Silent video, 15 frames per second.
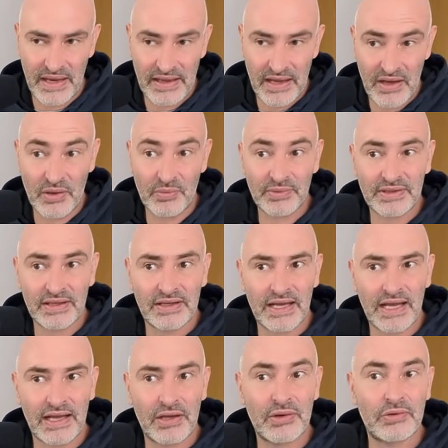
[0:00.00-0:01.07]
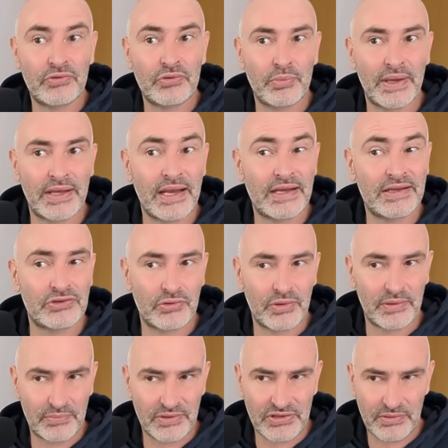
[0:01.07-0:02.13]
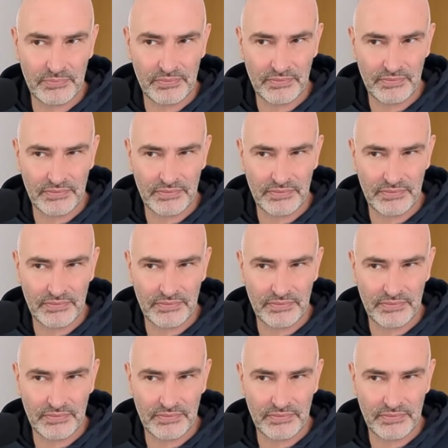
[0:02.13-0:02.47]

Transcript: and I'll open the diagonal for my light square bishop.